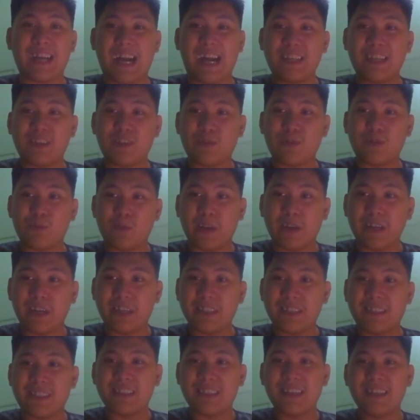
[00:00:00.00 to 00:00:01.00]
Tagalog
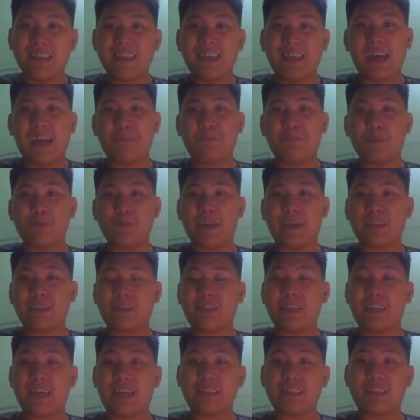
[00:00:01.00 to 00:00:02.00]
words, have you
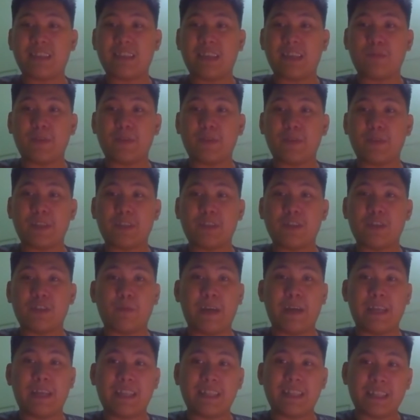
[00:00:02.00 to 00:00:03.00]
reconnected with your
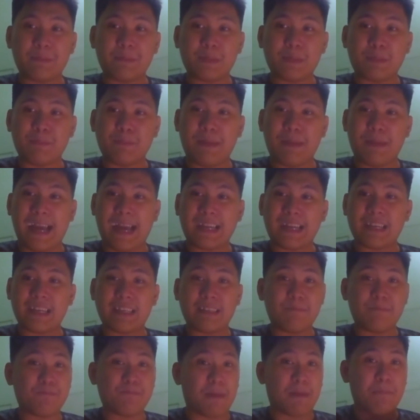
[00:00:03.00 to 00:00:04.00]
relatives back
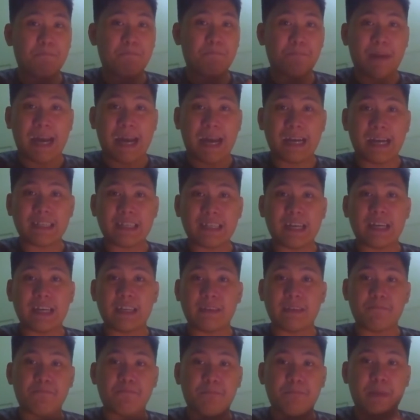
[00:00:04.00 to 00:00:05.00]
in Pampanga,
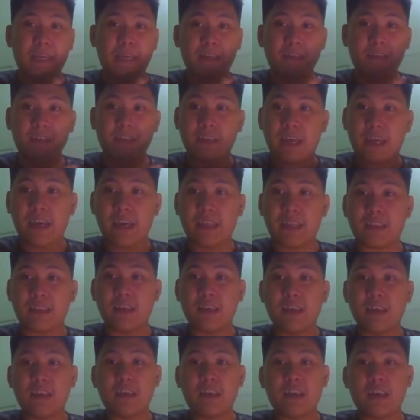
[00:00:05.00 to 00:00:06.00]
in Benguet?
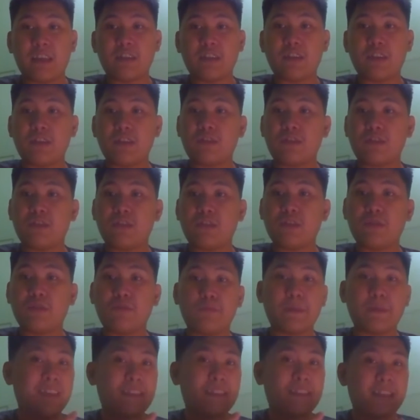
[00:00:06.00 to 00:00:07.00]
And did you
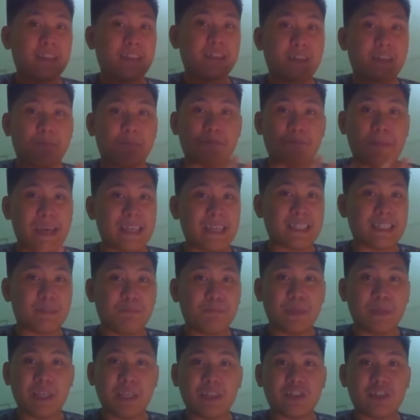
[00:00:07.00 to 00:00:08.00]
visited the
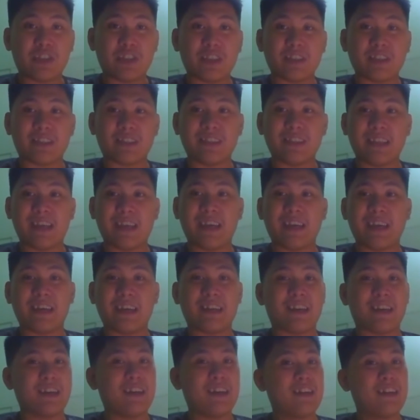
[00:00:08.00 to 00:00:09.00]
best beaches
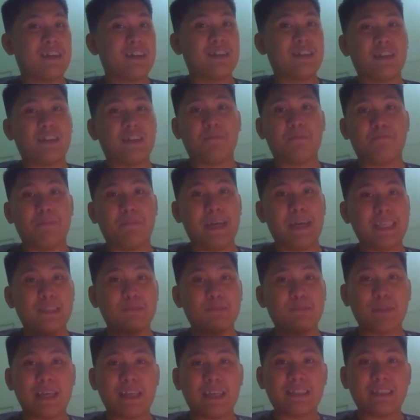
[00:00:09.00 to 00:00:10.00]
there, the
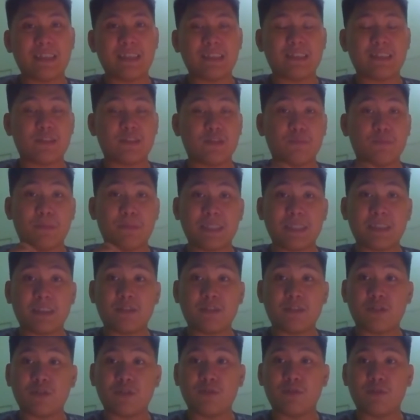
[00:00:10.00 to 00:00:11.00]
best places to
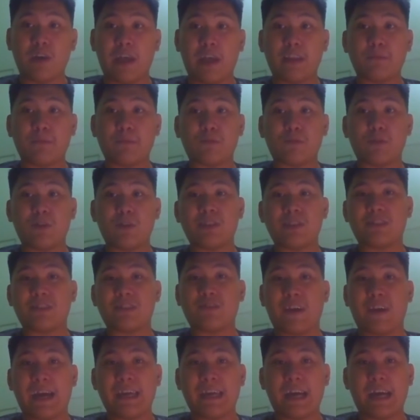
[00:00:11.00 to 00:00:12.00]
visit to, and of course,
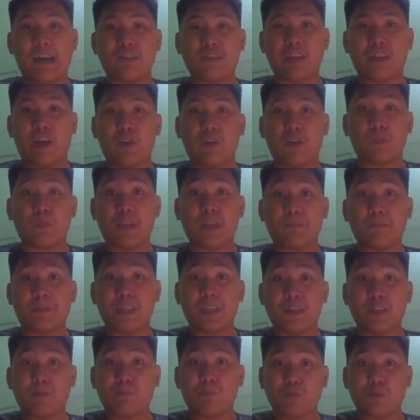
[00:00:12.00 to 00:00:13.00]
try out our
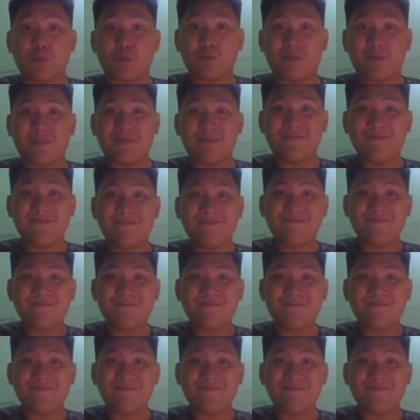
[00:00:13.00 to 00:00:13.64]
Filipino food?